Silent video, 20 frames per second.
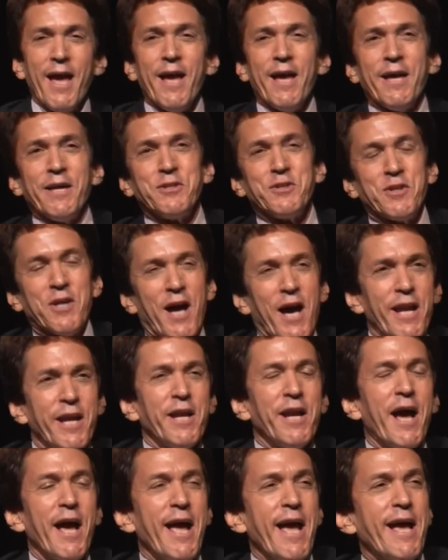And John
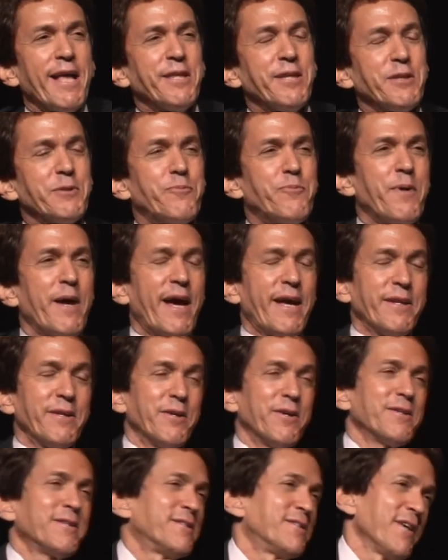and I had this bet,
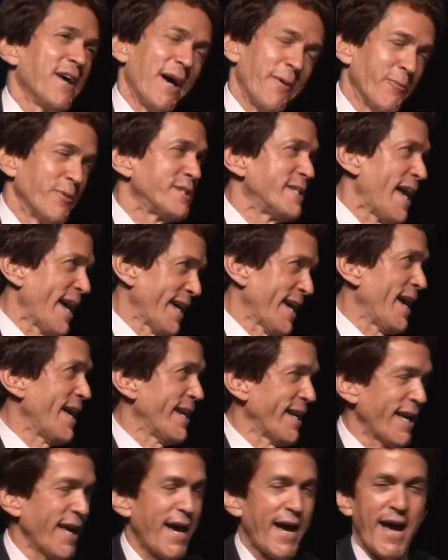because John was that kind
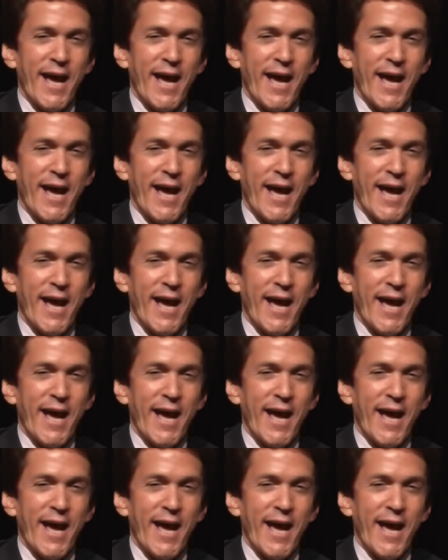of guy.